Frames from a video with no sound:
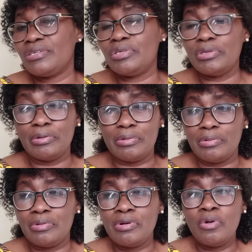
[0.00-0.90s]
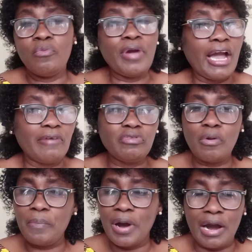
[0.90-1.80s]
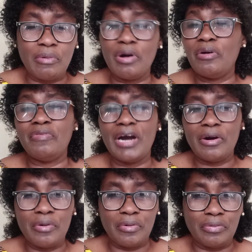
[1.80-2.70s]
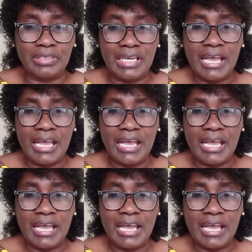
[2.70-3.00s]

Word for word: No, we have no power of our own.